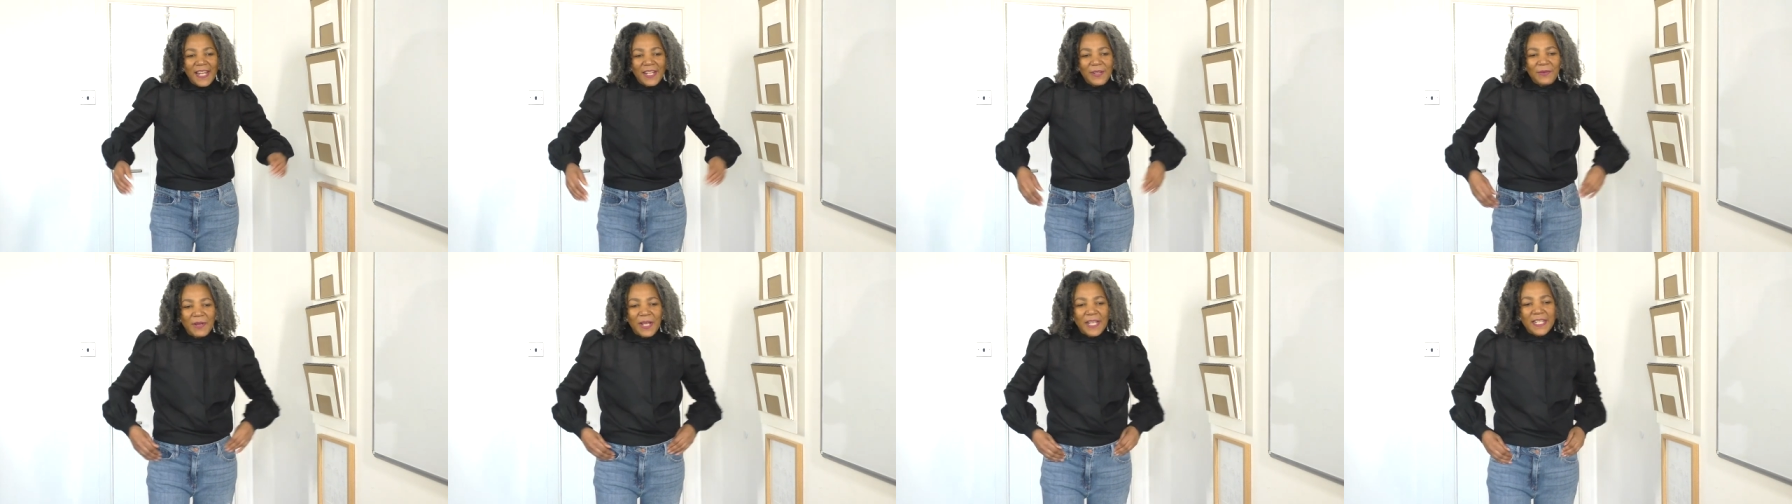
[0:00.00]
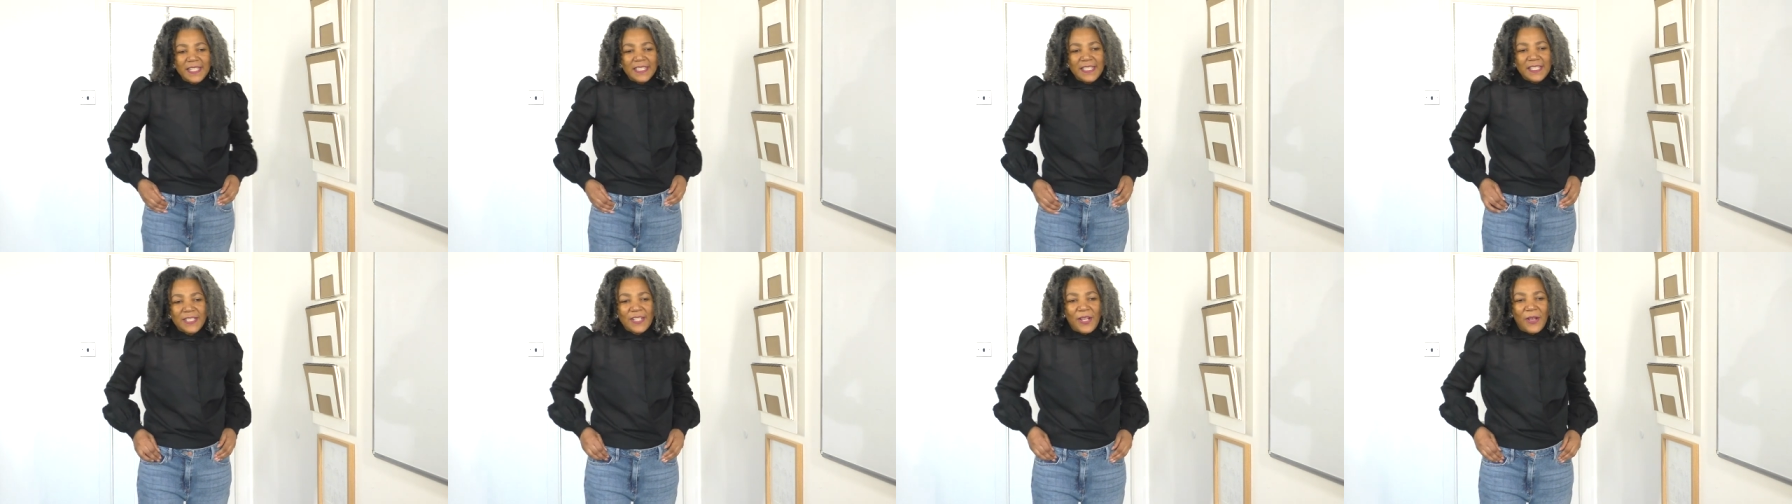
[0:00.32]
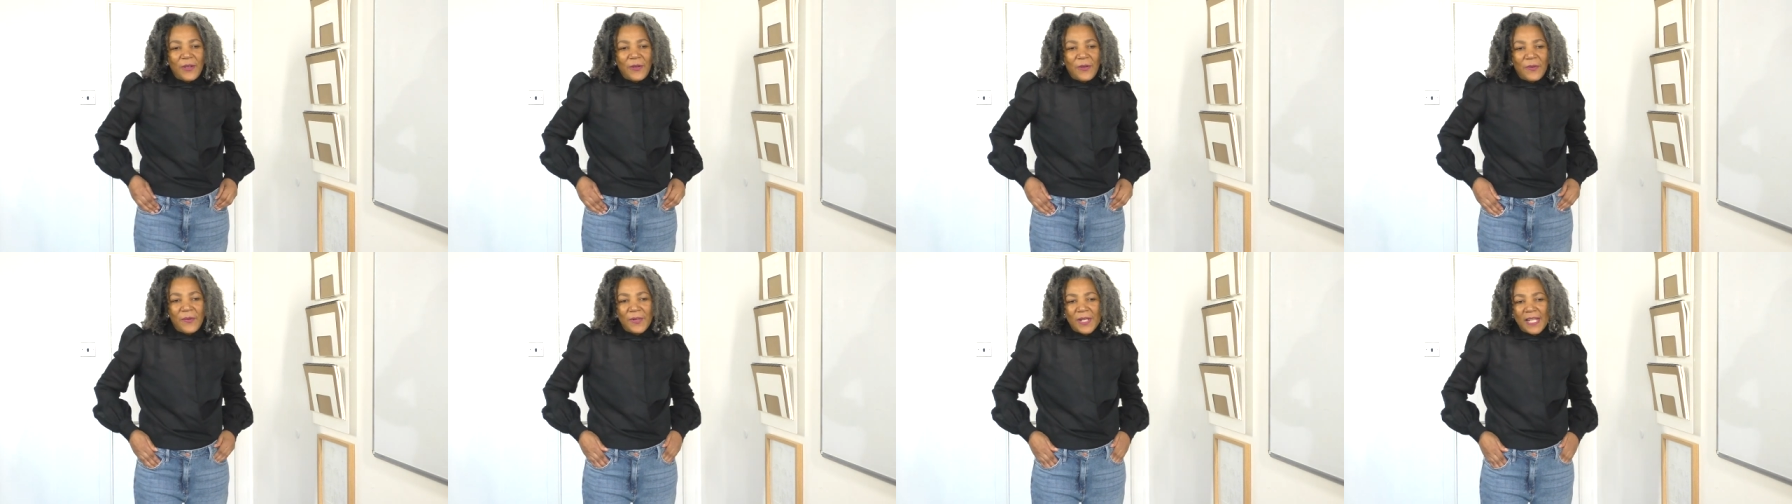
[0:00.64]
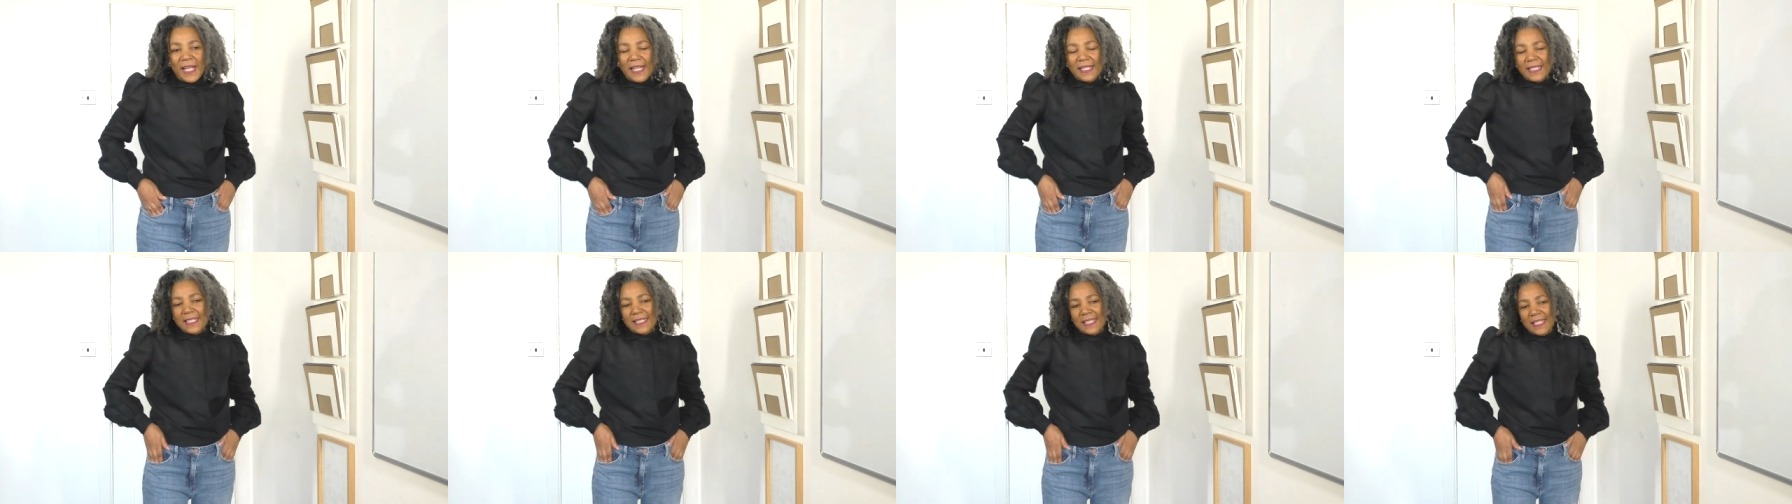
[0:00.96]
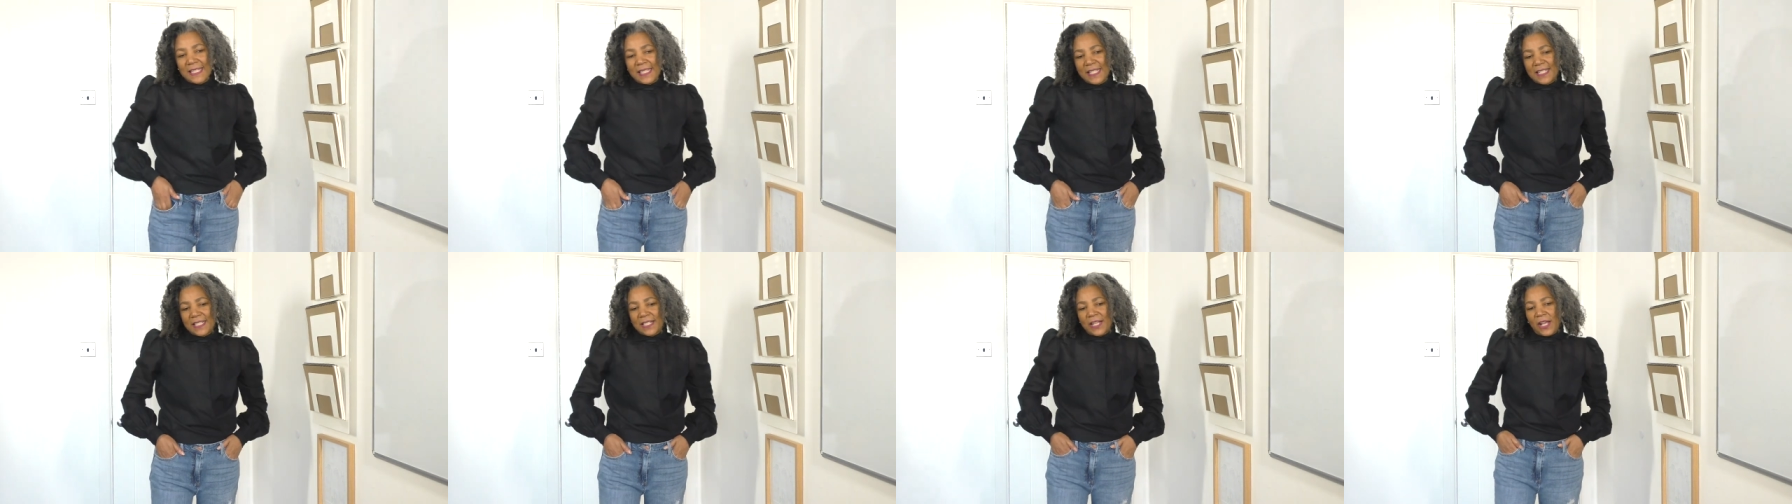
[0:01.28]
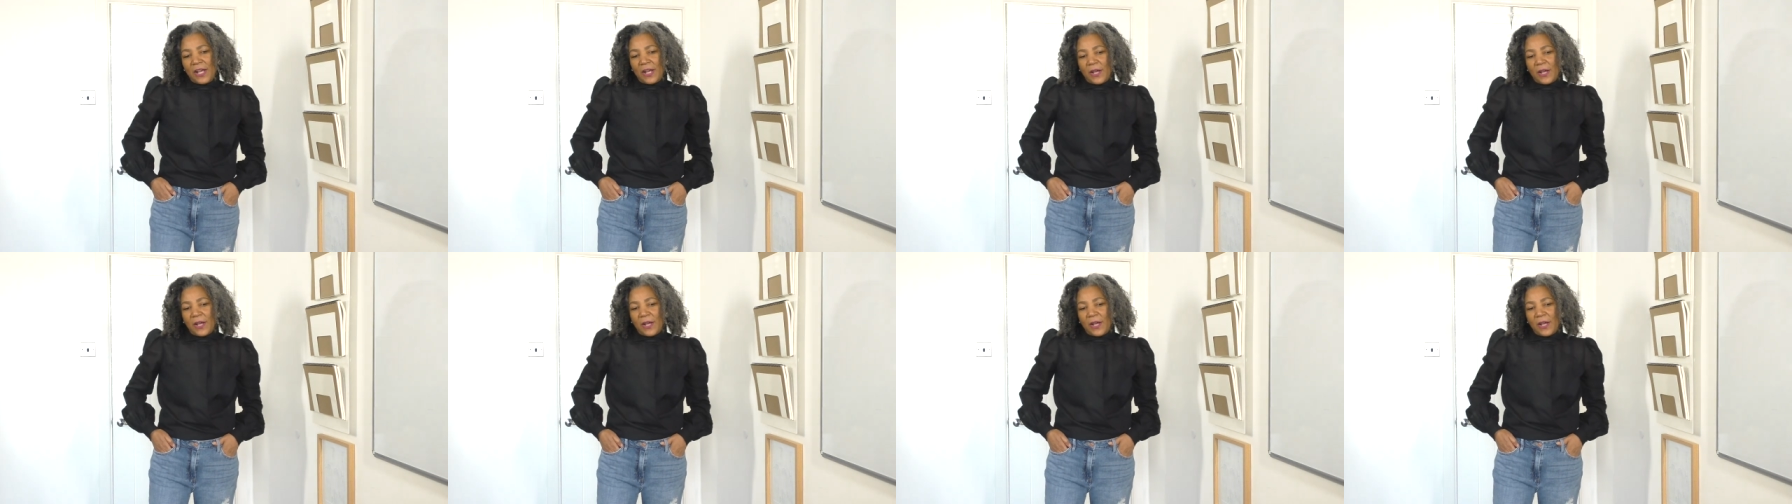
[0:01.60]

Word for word: anyway, so like I said, these